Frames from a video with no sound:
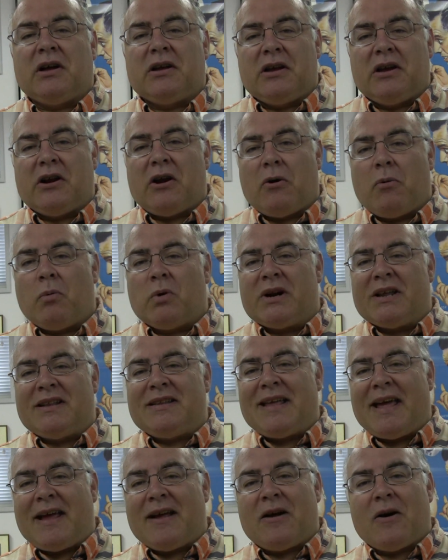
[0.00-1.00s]
you know, want to
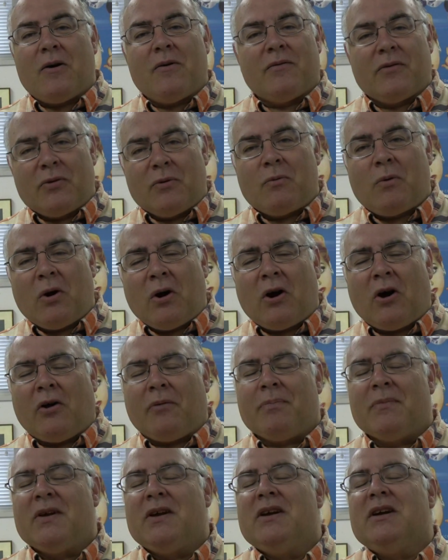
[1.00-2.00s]
take over the
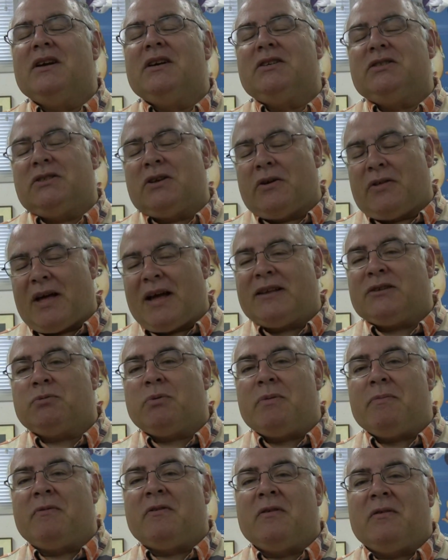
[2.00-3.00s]
world. So
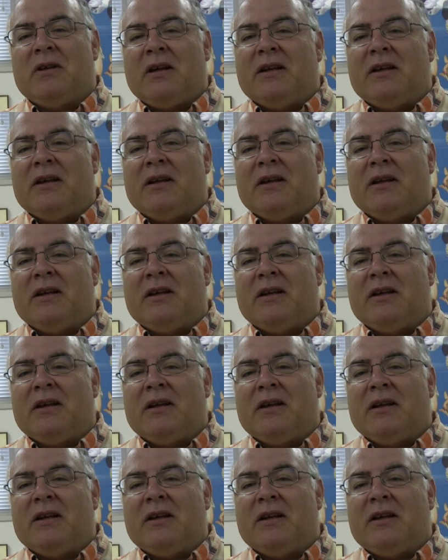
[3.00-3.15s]
that's what